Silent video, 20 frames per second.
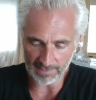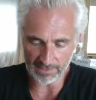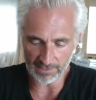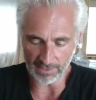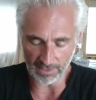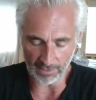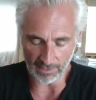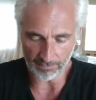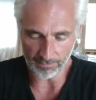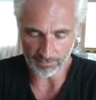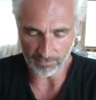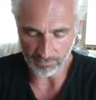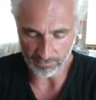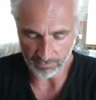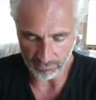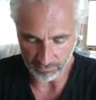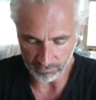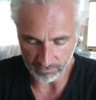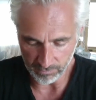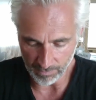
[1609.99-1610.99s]
you know,
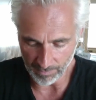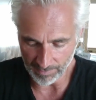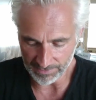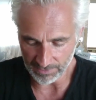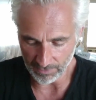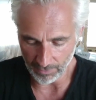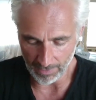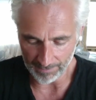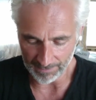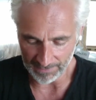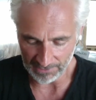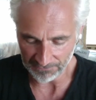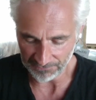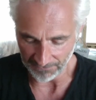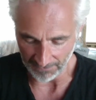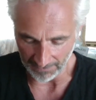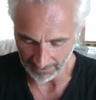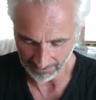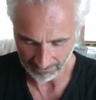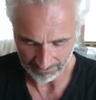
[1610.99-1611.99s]
when we do our
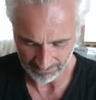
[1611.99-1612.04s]
BIFA,